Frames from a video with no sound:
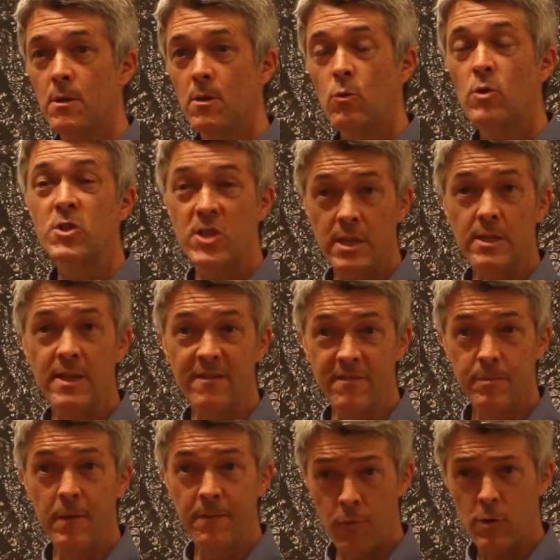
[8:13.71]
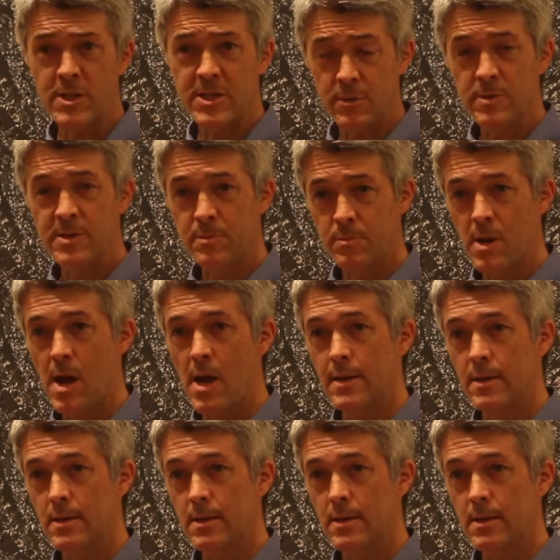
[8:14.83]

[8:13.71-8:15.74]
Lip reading: where she had lived before she was a bride.